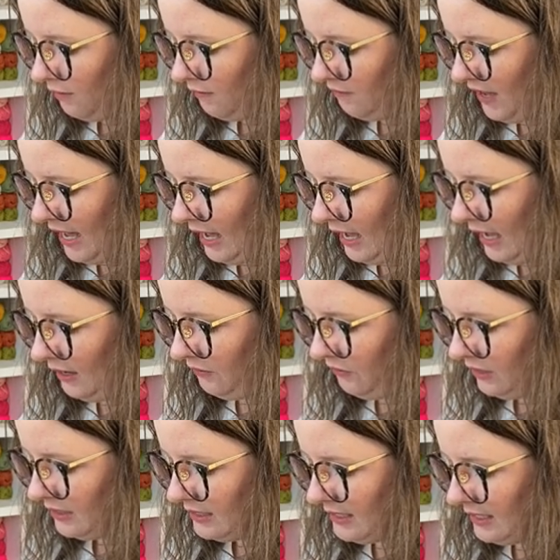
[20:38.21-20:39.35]
five,
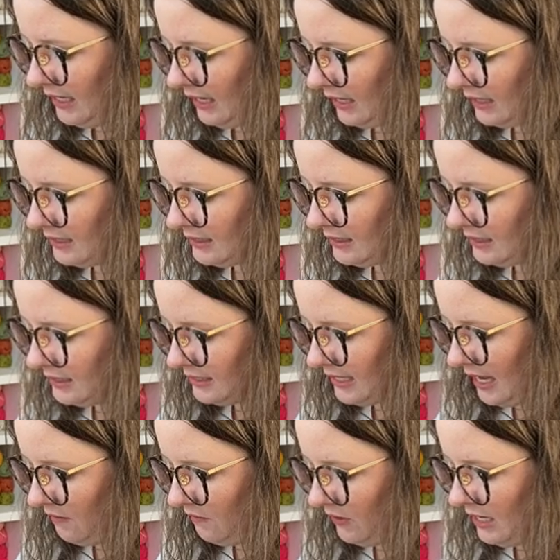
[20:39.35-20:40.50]
six,
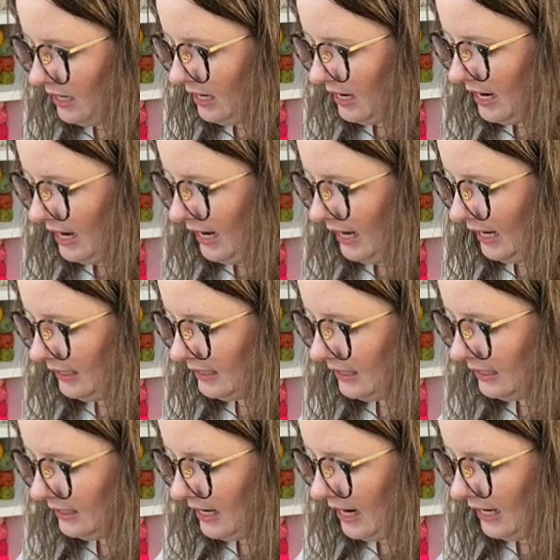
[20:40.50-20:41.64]
seven, eight,
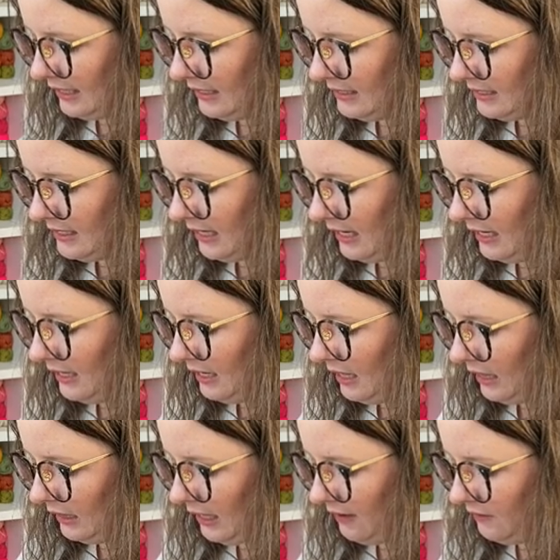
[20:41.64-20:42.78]
nine, ten,
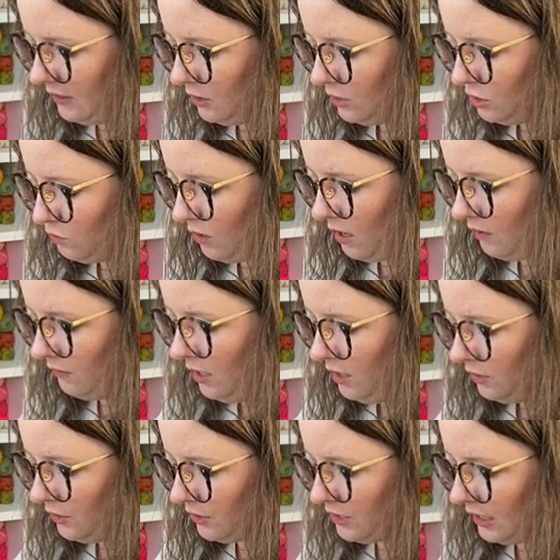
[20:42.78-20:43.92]
eleven, twelve,
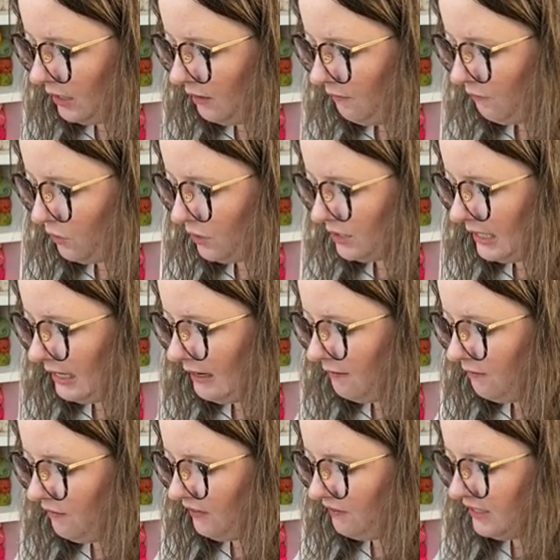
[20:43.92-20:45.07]
thirteen, fourteen,
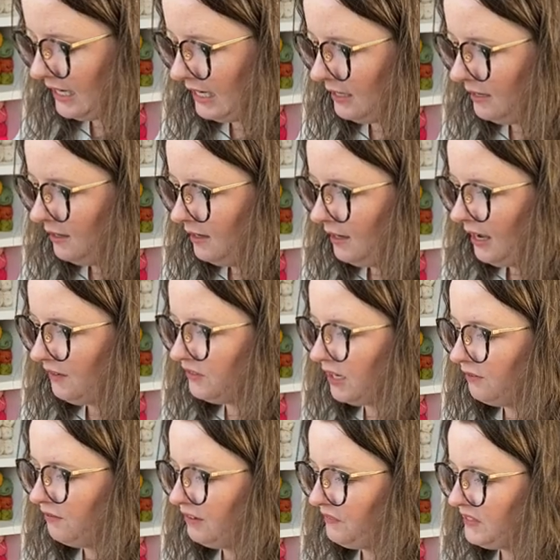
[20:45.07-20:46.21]
fifteen. I've done
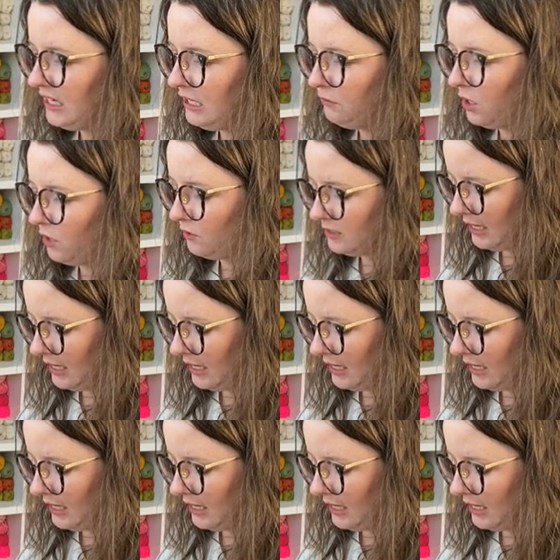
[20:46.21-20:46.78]
fifteen rows. I